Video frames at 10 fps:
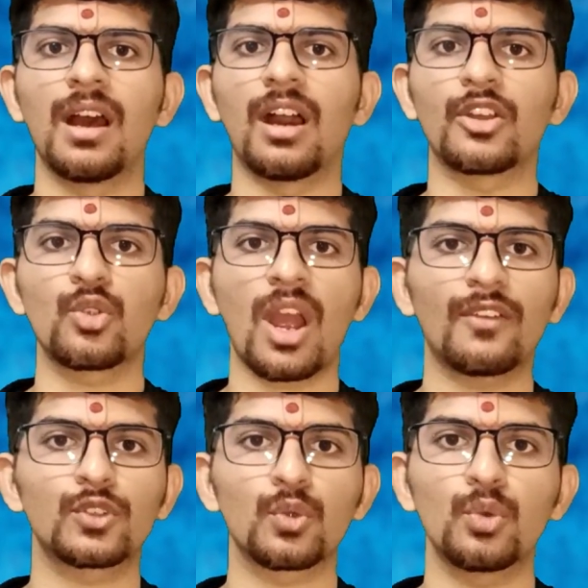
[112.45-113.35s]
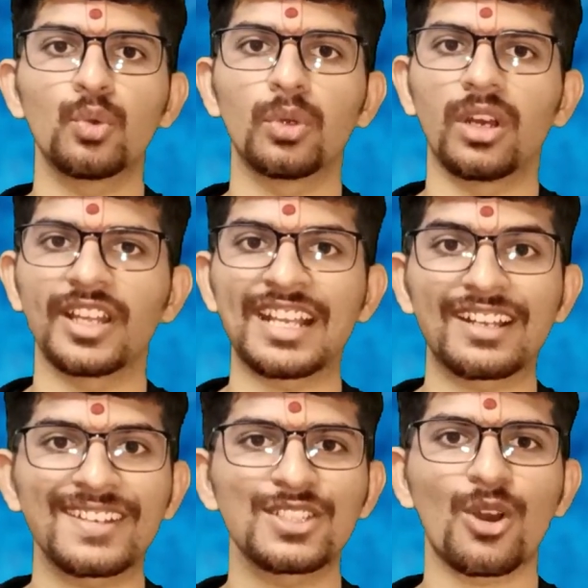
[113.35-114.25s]
uh, you have to
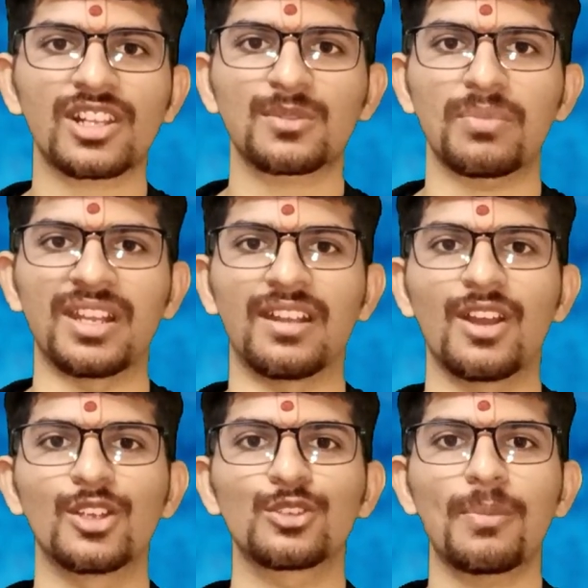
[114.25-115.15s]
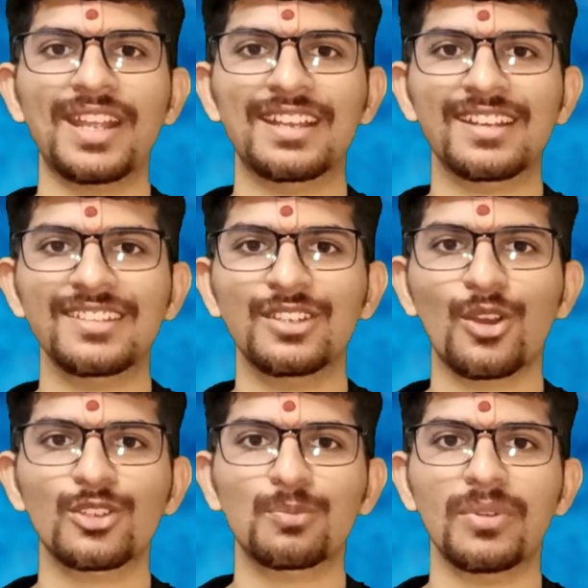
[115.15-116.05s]
increase your speed so by increasing
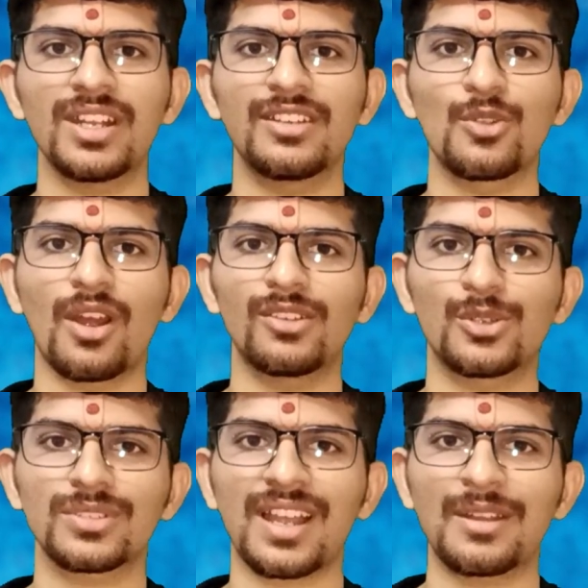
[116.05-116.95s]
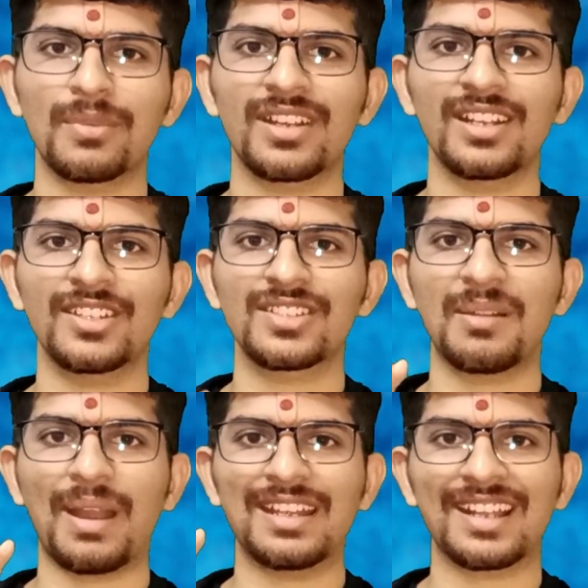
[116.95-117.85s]
your speed you have to simultaneously
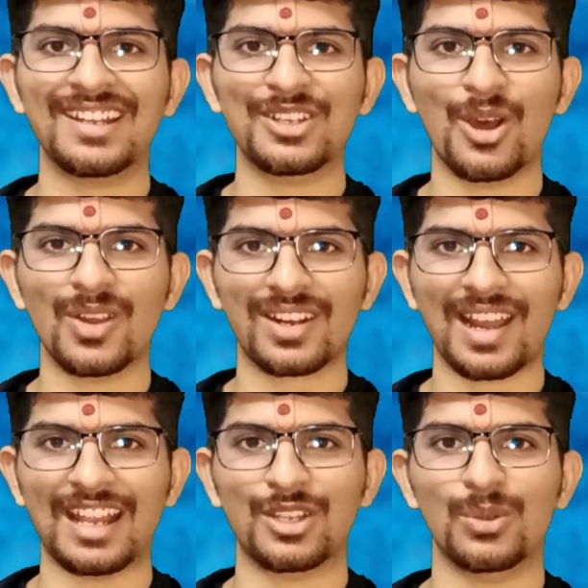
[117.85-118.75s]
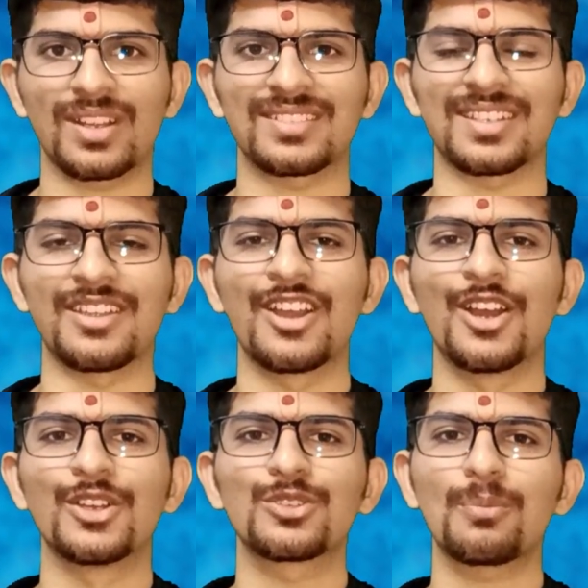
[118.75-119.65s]
maintain your accuracy
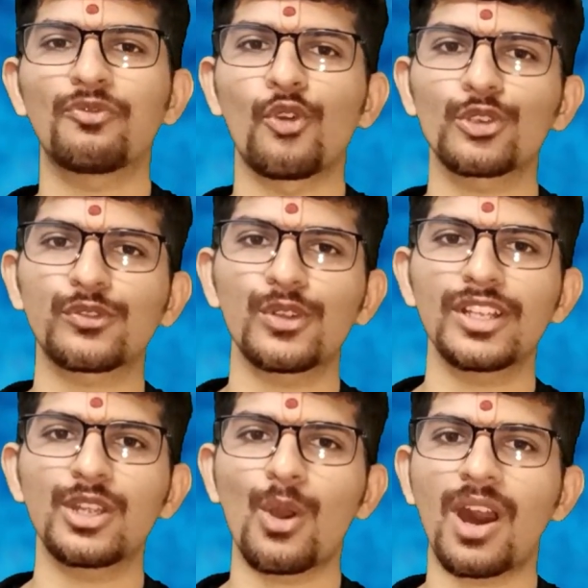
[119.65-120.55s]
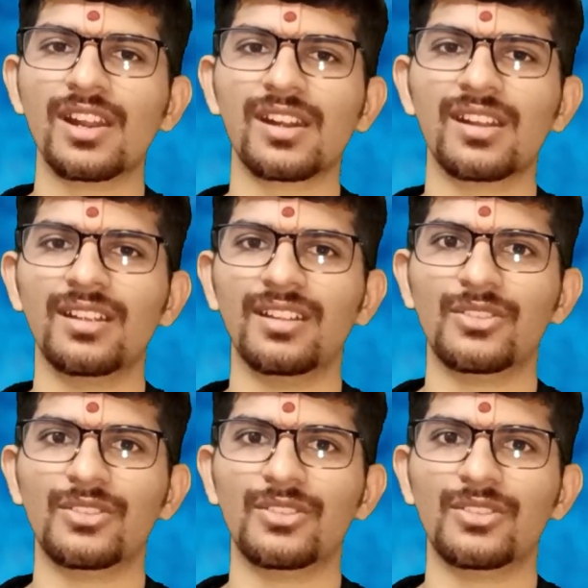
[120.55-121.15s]
so forcefully you are uh,